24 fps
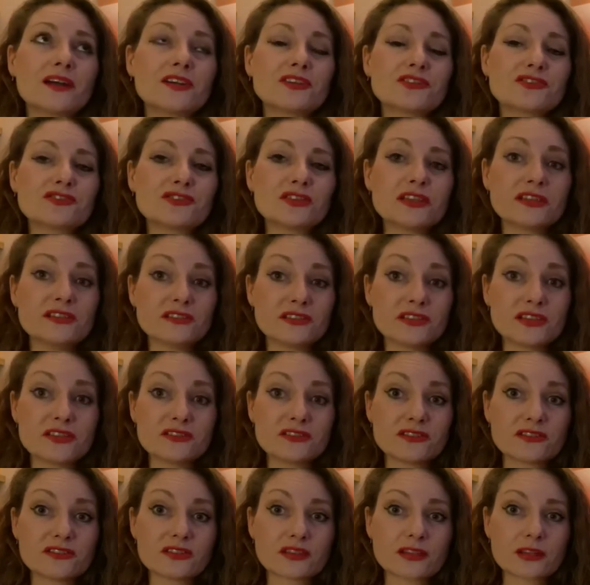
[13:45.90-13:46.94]
this
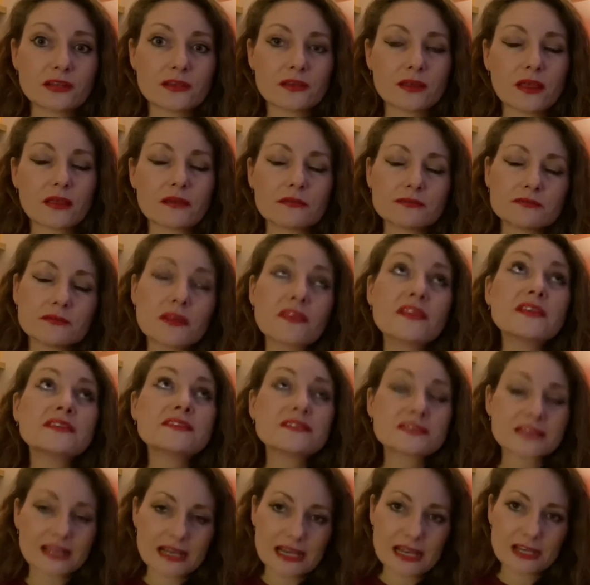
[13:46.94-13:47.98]
is
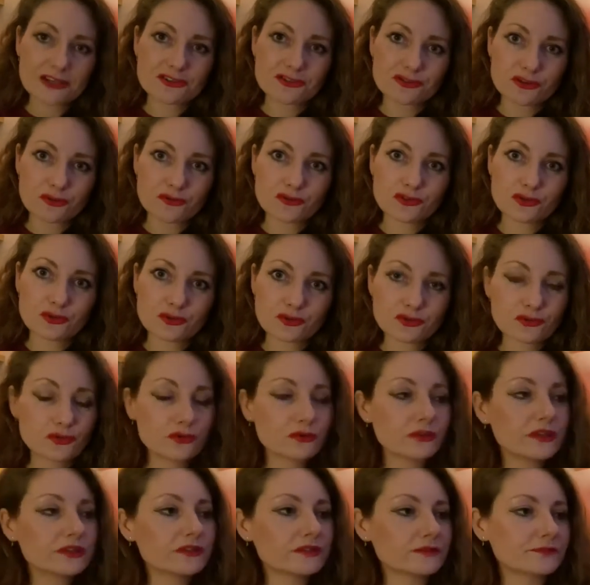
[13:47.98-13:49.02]
a collection of short
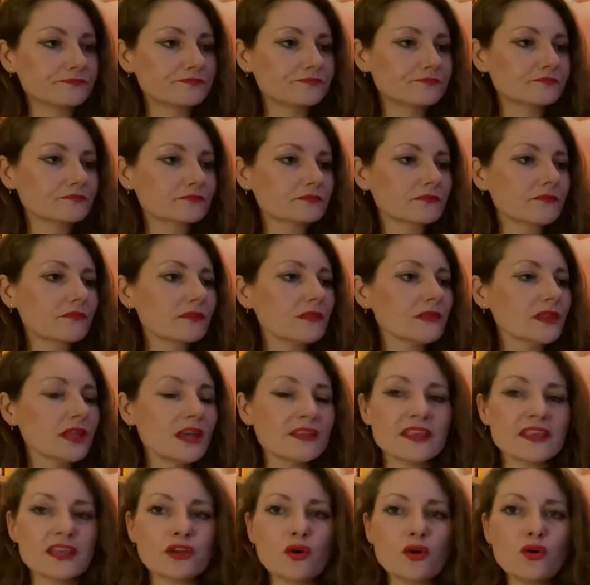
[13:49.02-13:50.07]
stories. And
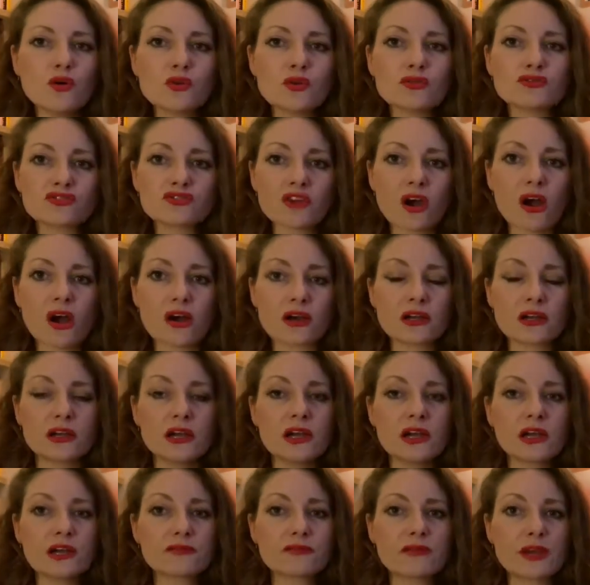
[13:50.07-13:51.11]
they are all dark,
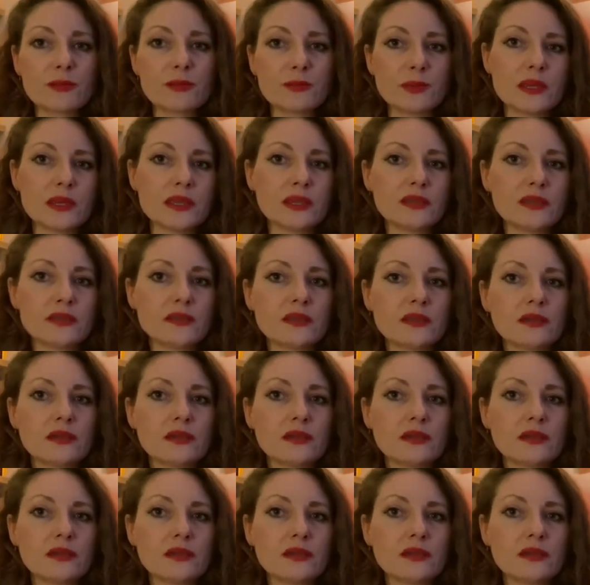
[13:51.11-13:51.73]
creepy,